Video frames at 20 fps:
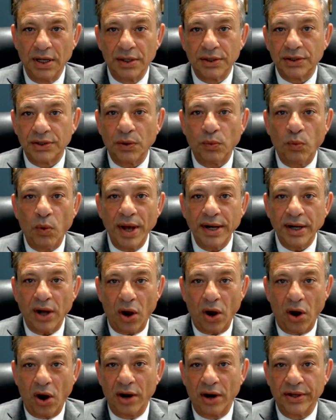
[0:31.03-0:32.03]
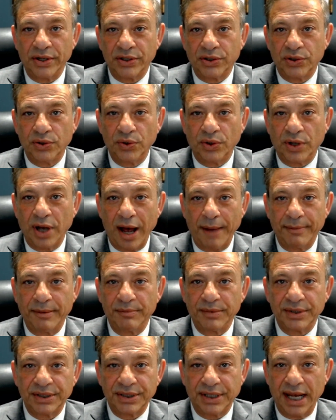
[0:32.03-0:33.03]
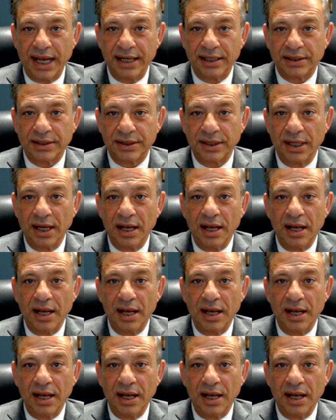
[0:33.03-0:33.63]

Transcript: So what are the two common mistakes